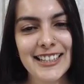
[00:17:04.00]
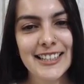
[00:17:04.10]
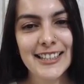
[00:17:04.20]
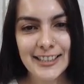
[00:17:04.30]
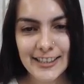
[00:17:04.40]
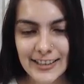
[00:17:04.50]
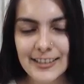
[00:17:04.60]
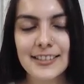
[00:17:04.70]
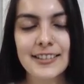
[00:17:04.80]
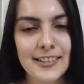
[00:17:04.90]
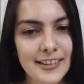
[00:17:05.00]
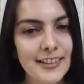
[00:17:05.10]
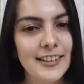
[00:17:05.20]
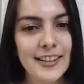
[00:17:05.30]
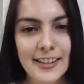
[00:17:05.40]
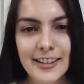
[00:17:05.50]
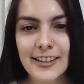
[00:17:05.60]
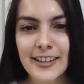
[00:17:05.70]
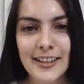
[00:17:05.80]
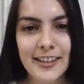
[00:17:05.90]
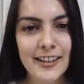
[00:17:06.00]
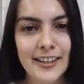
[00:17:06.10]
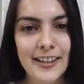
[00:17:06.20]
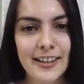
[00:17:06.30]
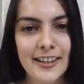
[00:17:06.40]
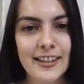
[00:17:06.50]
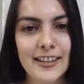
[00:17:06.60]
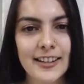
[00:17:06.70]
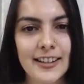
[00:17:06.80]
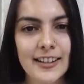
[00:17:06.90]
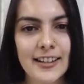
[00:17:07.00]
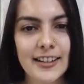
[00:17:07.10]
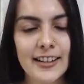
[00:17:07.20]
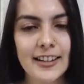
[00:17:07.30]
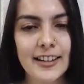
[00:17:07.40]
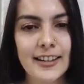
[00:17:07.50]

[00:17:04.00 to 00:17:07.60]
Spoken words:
(silent)